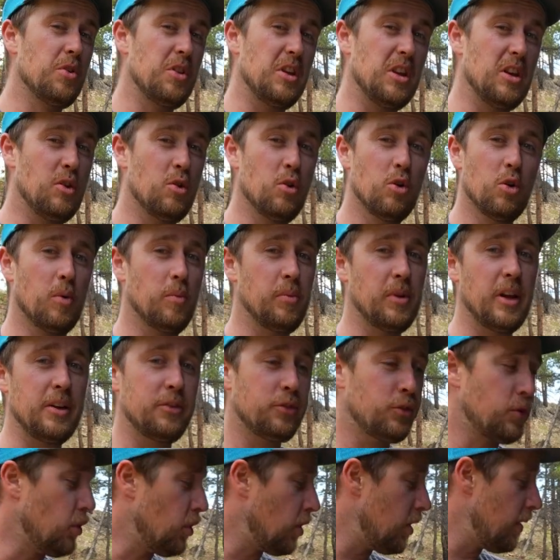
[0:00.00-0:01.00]
the Google Play
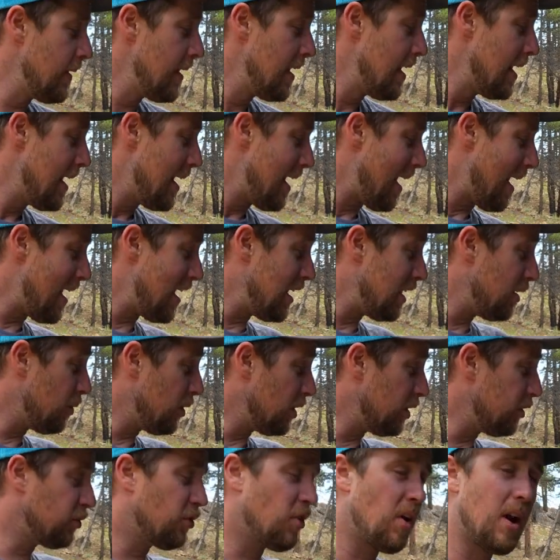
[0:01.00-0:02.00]
Store, and
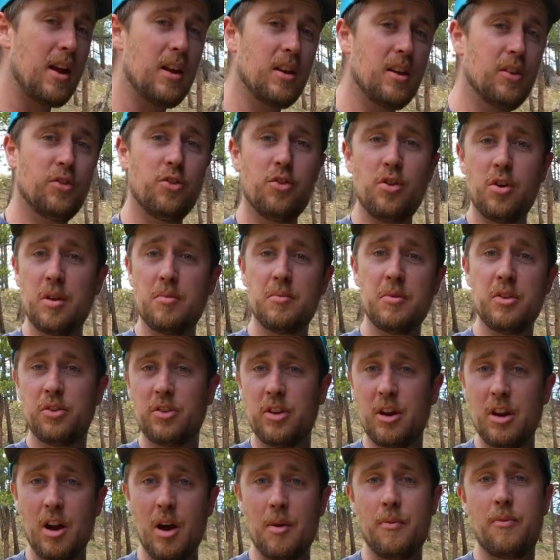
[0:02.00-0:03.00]
what is great is you can be
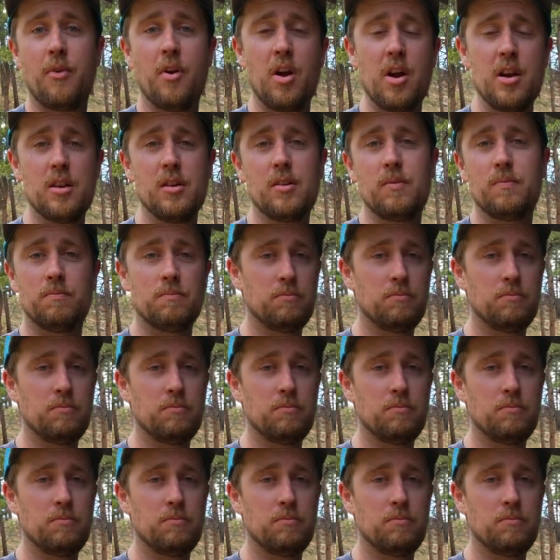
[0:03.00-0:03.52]
sitting up front,